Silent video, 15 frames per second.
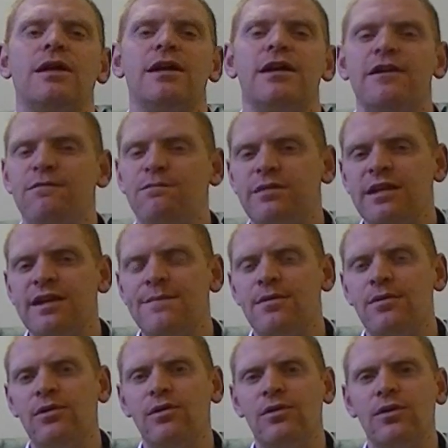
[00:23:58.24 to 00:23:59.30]
If
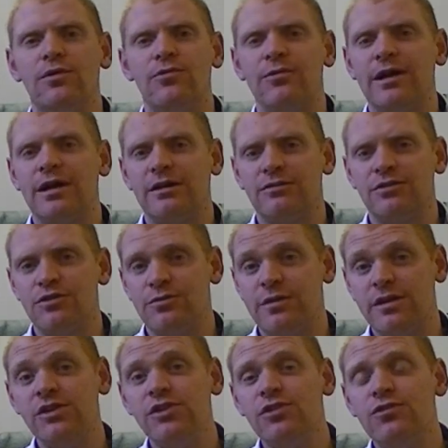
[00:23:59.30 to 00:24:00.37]
people around you are
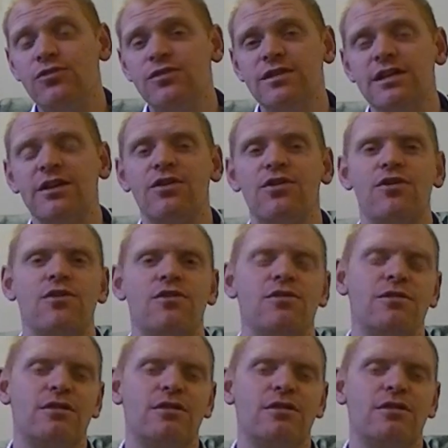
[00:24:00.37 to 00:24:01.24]
using coke,